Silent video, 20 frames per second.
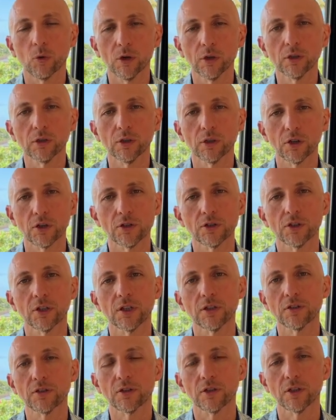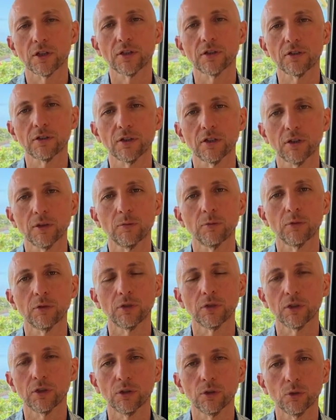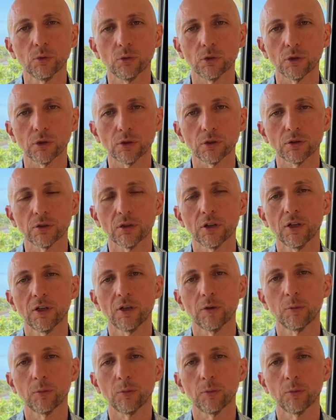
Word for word: one large data science team in the world,